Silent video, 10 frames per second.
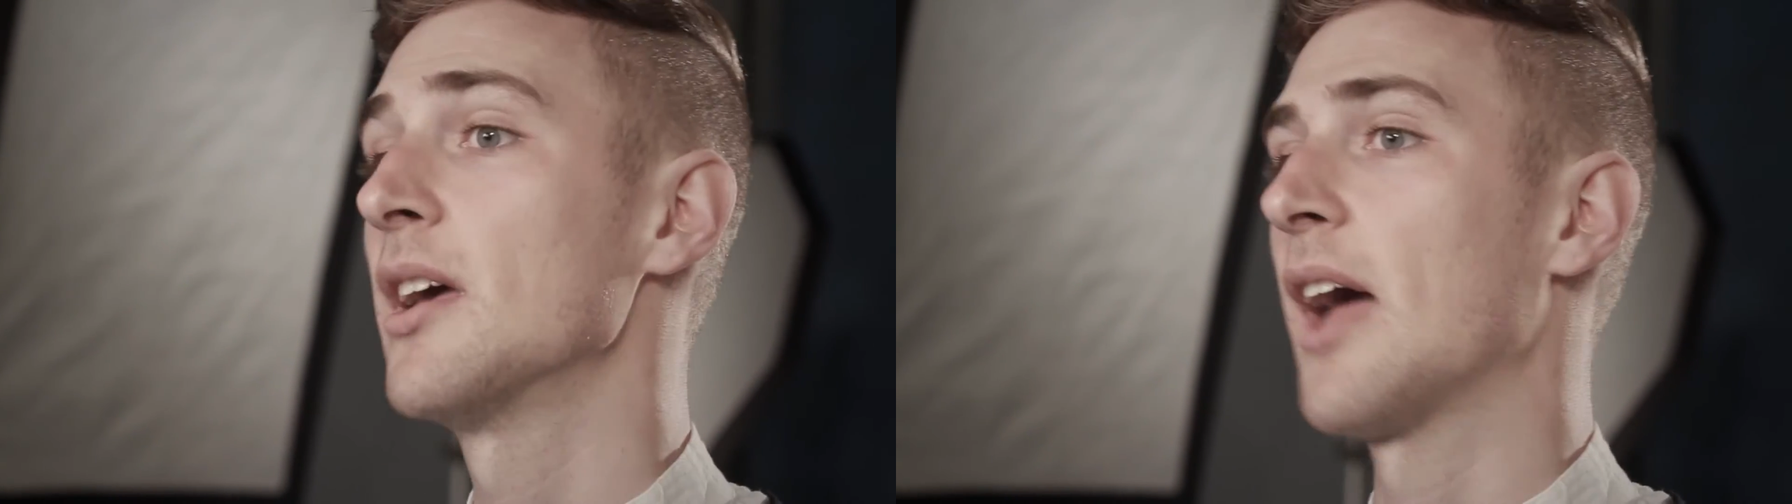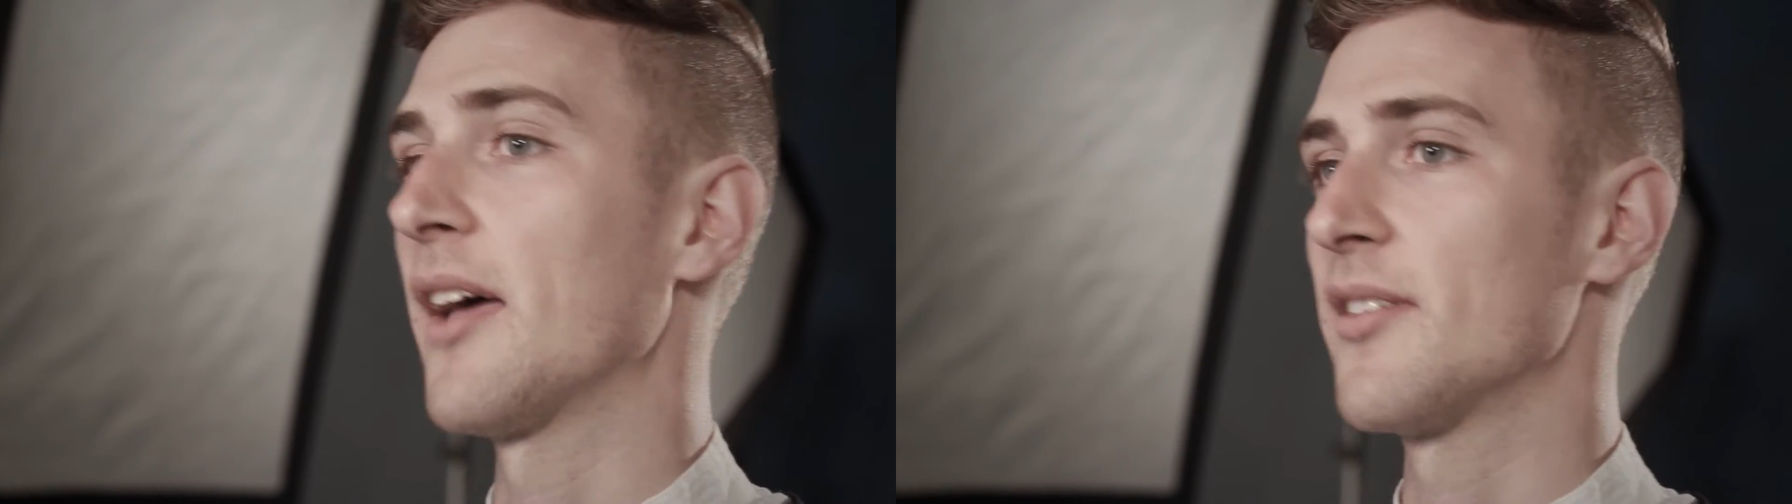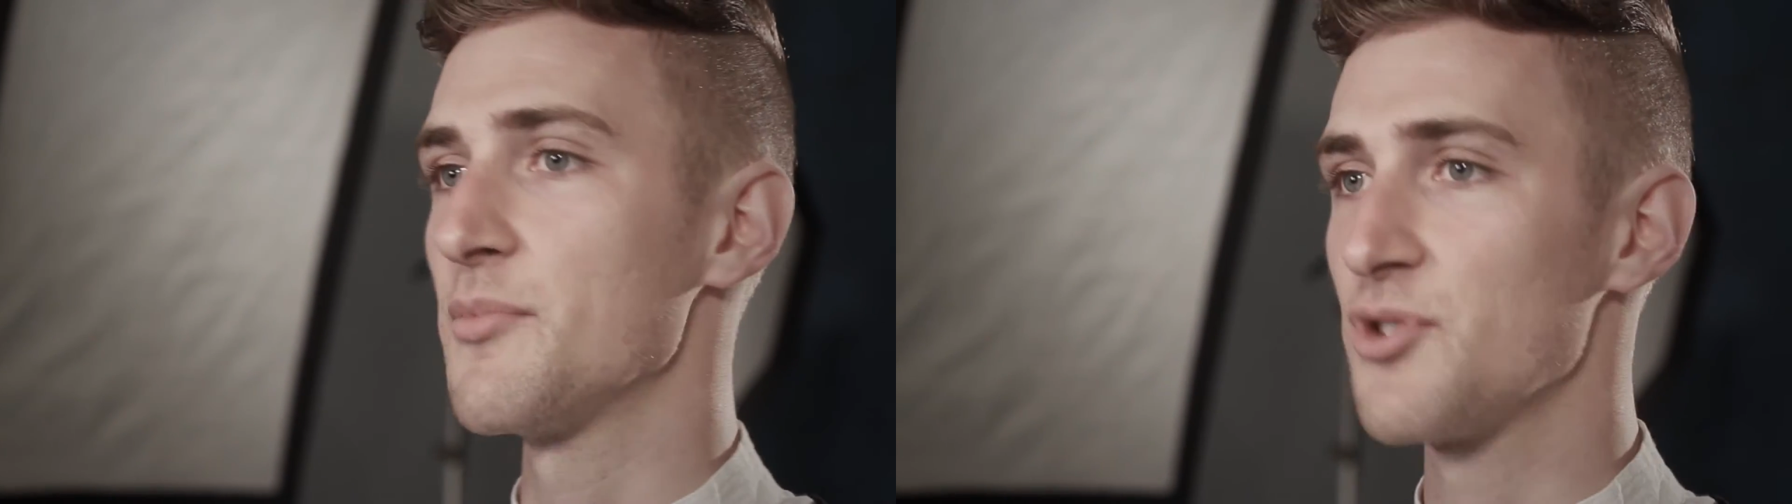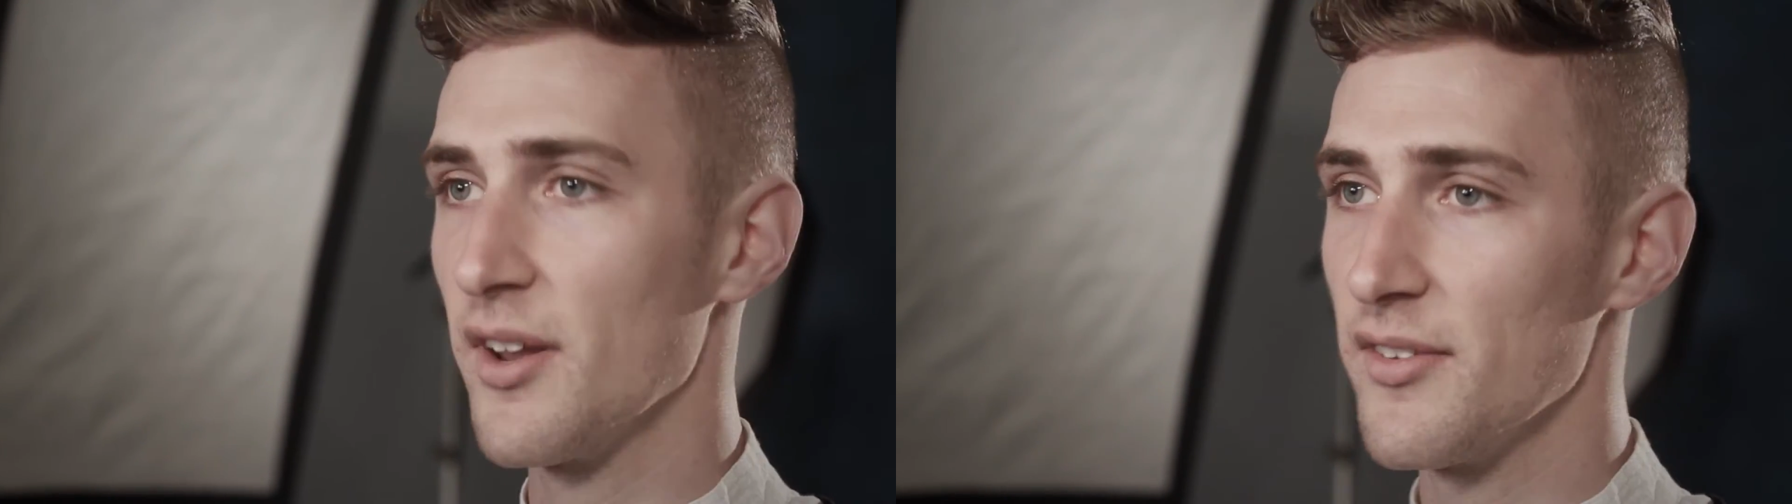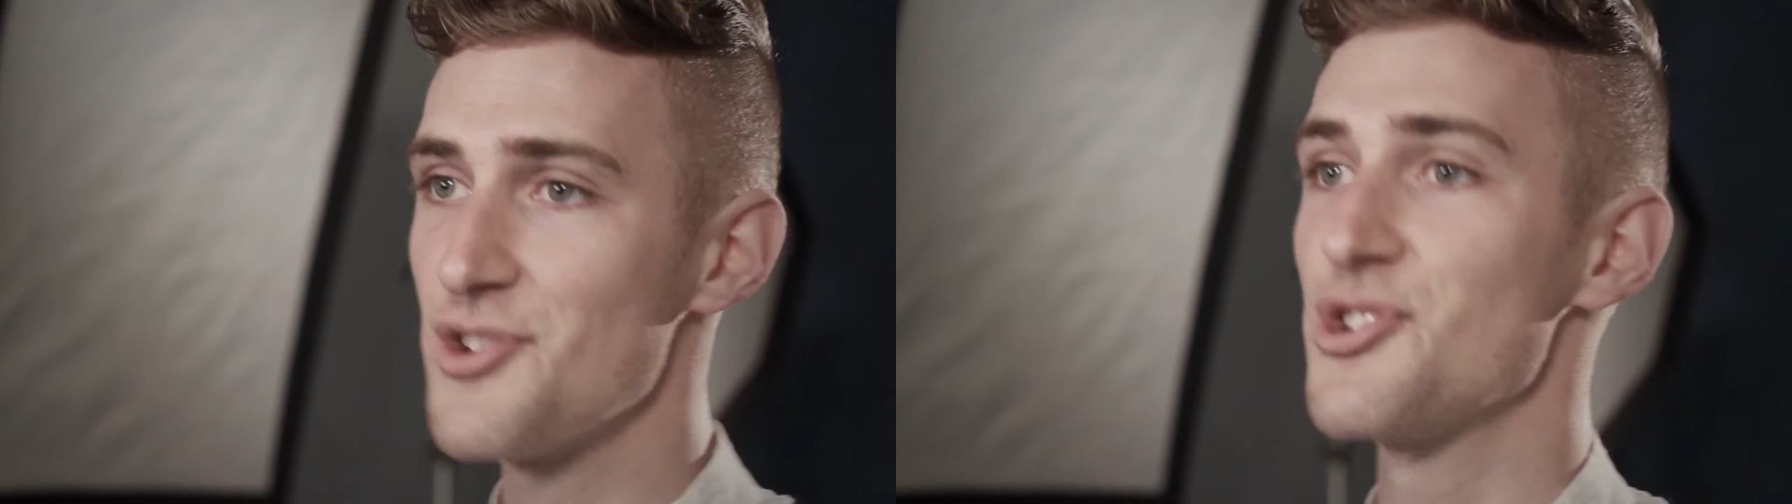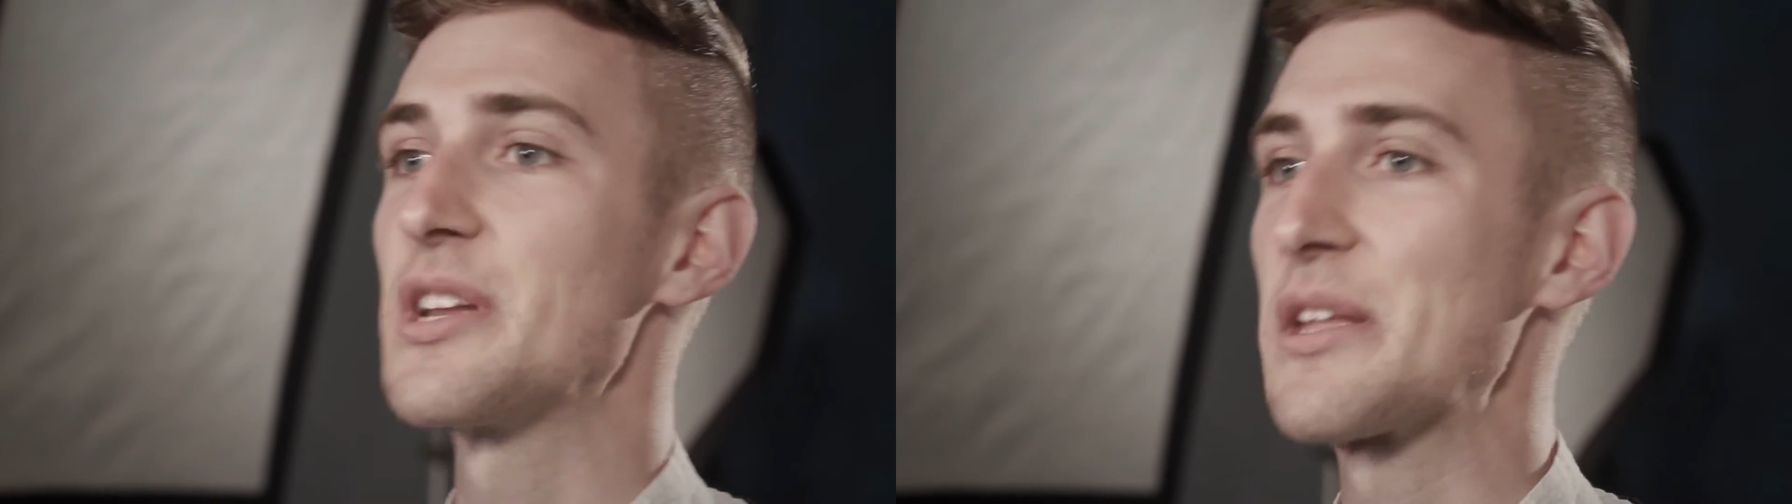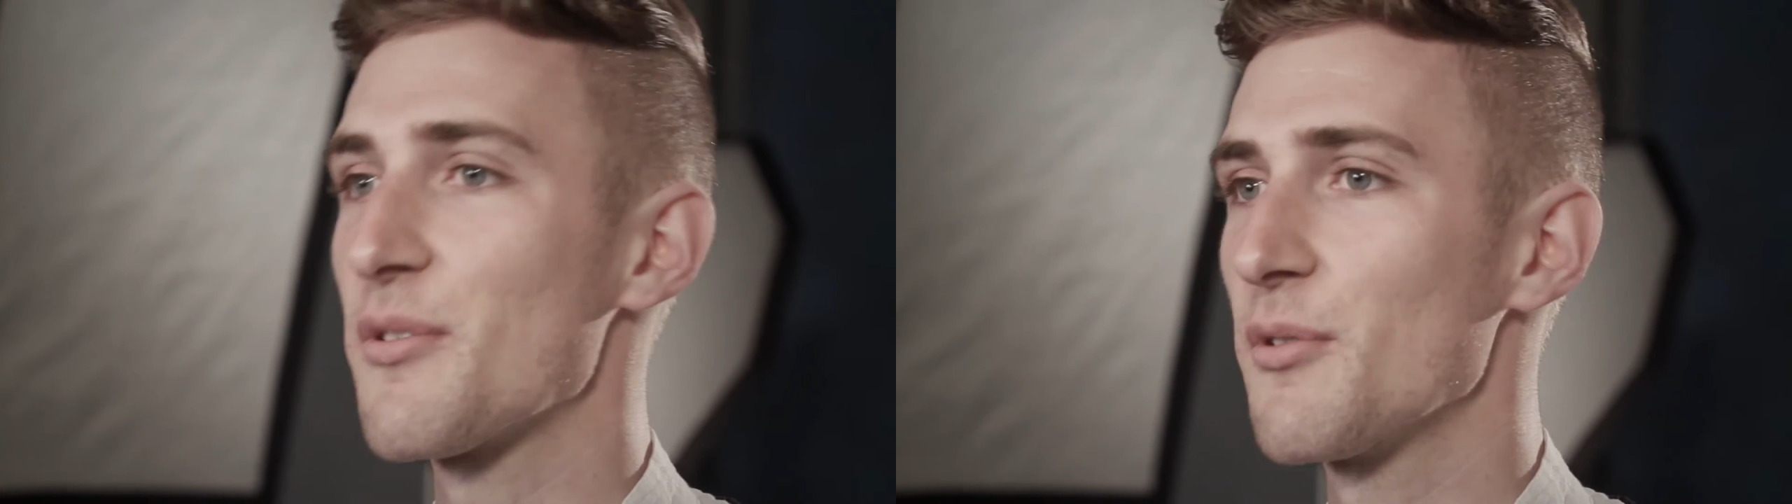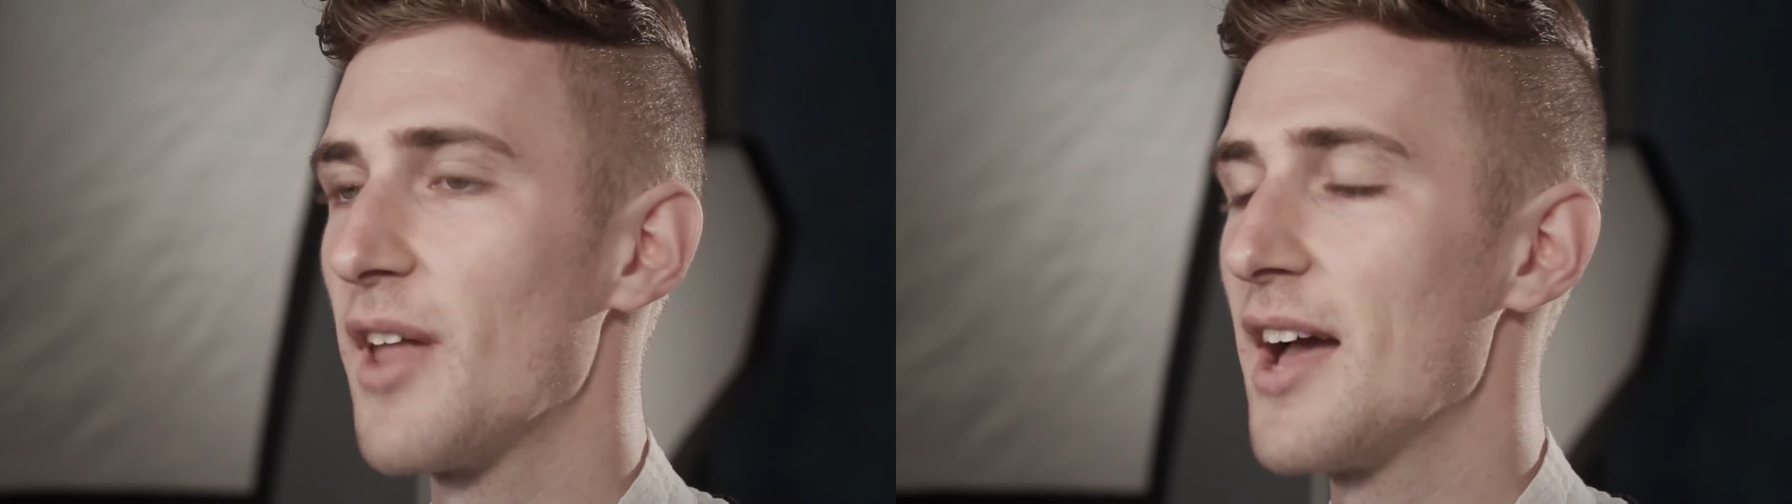as I'm transitioning
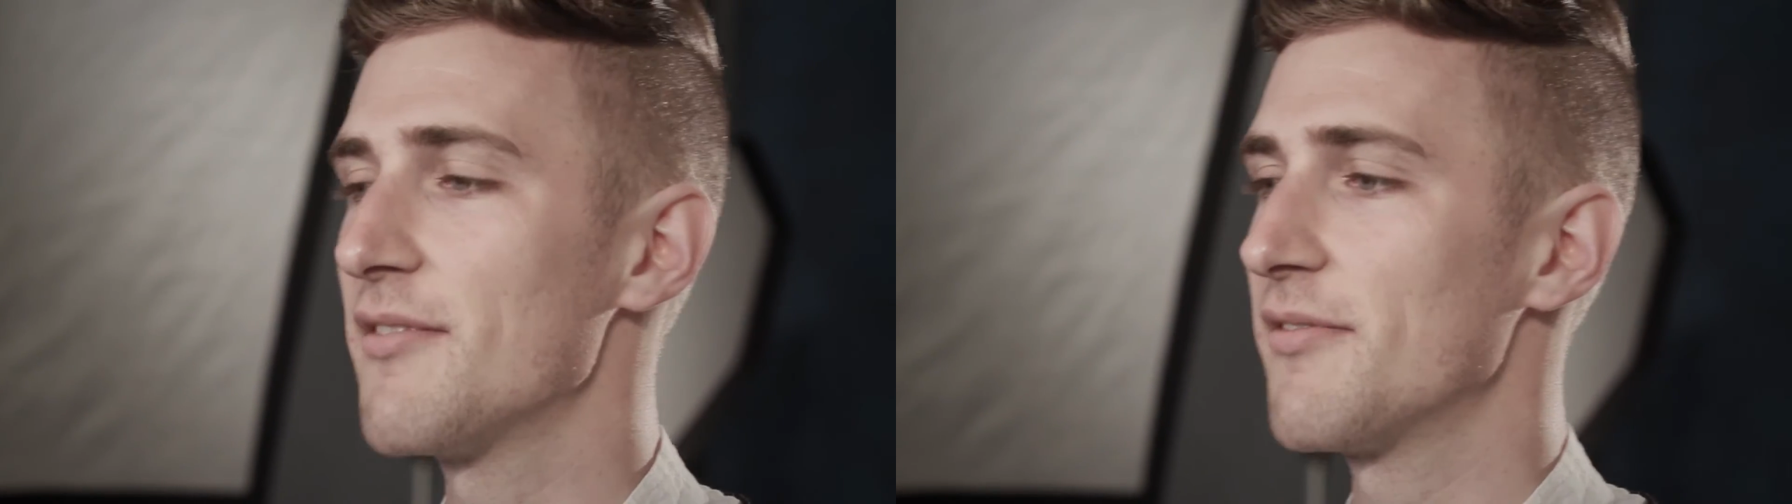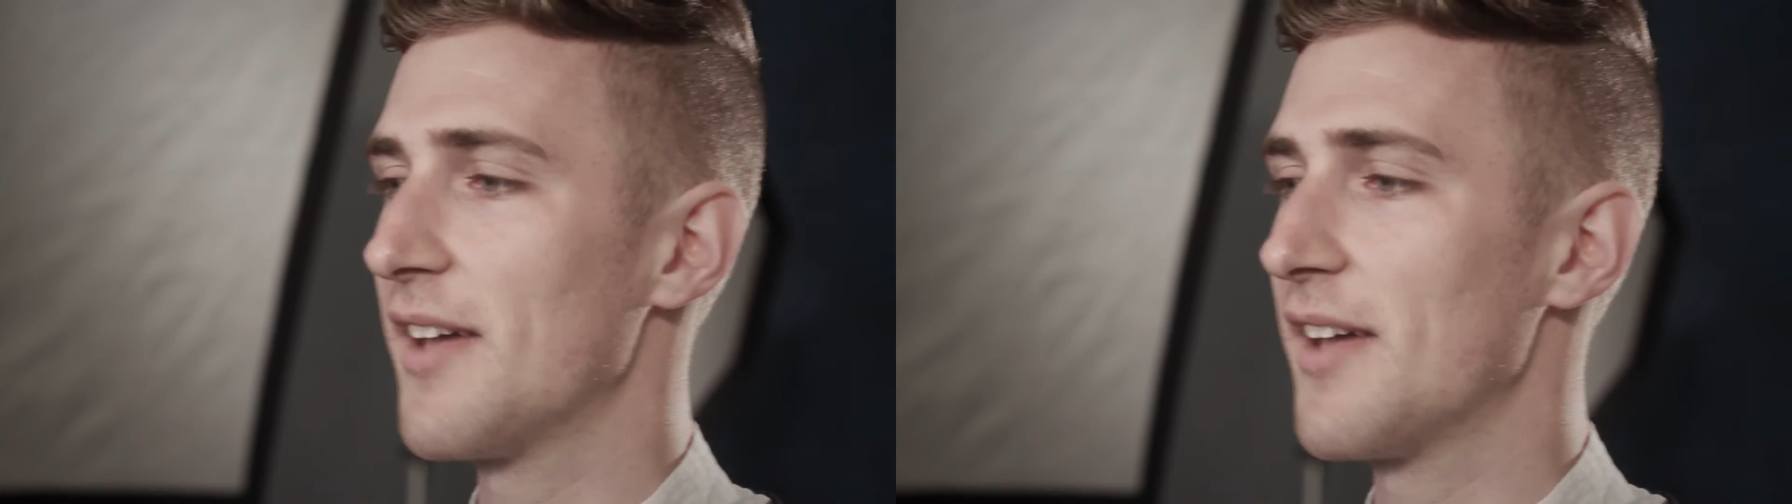through life